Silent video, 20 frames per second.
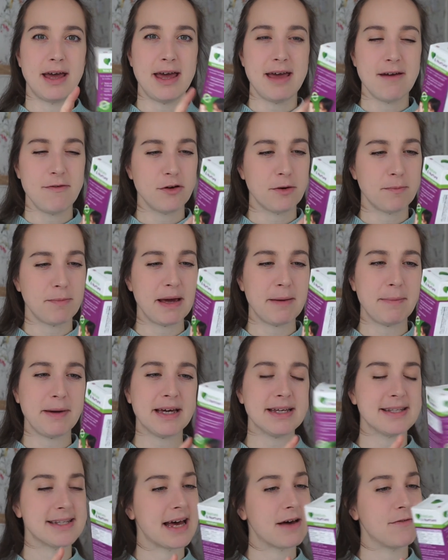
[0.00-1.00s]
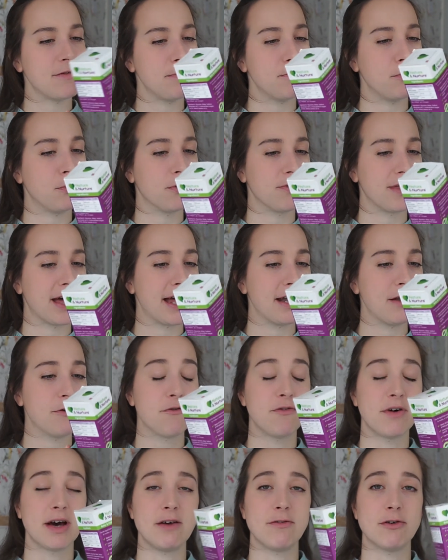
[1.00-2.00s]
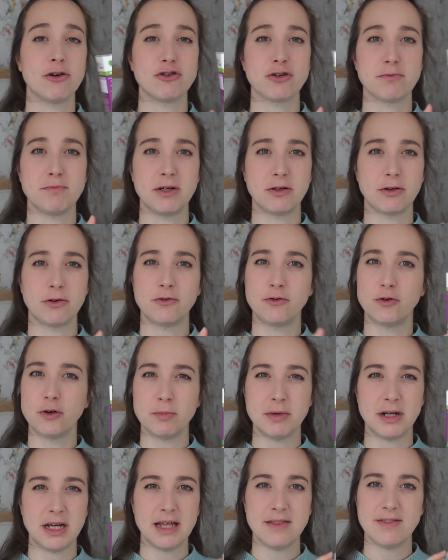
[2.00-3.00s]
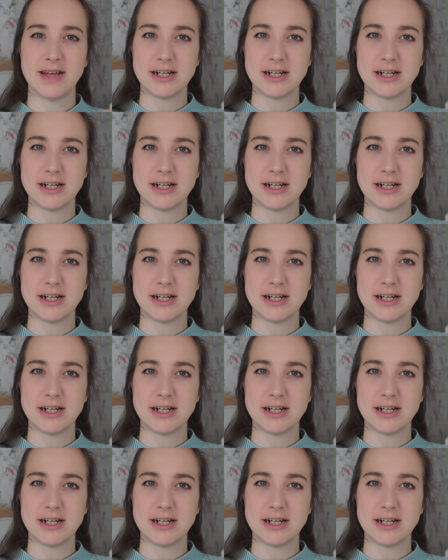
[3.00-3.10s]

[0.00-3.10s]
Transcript: if your baby is having more than five hundred milliliters of formula,